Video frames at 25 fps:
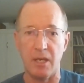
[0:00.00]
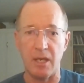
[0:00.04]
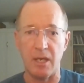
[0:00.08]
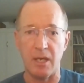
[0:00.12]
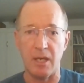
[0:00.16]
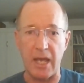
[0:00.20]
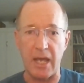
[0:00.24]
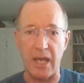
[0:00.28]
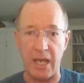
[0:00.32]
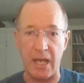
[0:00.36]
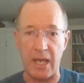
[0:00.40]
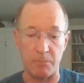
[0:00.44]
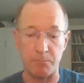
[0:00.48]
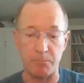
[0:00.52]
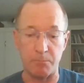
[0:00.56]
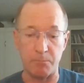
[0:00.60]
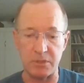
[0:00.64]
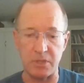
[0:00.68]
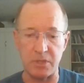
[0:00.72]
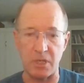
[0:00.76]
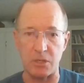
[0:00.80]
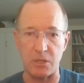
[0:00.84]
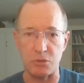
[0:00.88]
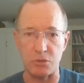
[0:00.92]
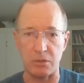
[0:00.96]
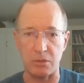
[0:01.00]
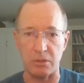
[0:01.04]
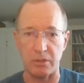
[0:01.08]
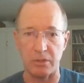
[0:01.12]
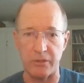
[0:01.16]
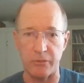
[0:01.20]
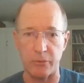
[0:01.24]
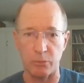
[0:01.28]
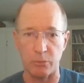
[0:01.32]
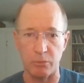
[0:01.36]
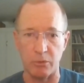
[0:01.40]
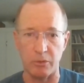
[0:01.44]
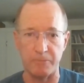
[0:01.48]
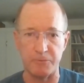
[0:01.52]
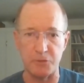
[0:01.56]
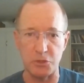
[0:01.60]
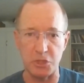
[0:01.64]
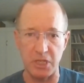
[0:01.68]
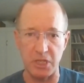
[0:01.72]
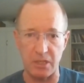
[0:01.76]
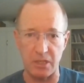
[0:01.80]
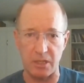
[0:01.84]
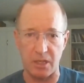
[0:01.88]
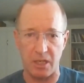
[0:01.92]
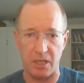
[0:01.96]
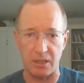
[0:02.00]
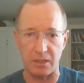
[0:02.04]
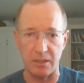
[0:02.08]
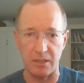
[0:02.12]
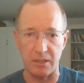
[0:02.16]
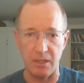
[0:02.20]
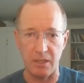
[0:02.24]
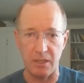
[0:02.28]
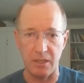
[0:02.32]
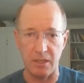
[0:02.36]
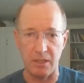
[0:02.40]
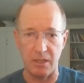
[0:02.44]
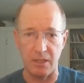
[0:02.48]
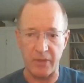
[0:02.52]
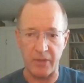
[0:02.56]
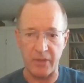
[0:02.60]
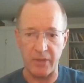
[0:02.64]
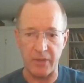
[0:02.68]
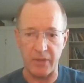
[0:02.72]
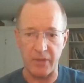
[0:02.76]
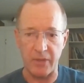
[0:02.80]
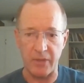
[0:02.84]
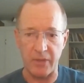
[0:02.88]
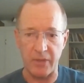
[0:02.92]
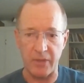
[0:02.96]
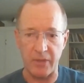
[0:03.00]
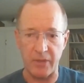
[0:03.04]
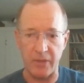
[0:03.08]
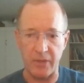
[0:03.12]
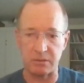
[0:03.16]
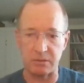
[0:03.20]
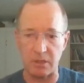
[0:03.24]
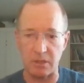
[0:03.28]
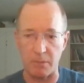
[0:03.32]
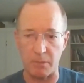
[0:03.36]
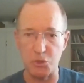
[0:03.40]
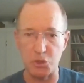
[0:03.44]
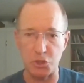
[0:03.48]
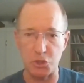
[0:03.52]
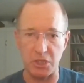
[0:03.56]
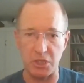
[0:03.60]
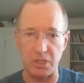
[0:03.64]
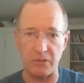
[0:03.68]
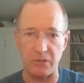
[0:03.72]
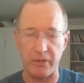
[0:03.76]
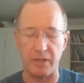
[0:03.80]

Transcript: and potentially the roof sheathing, that subsheathing.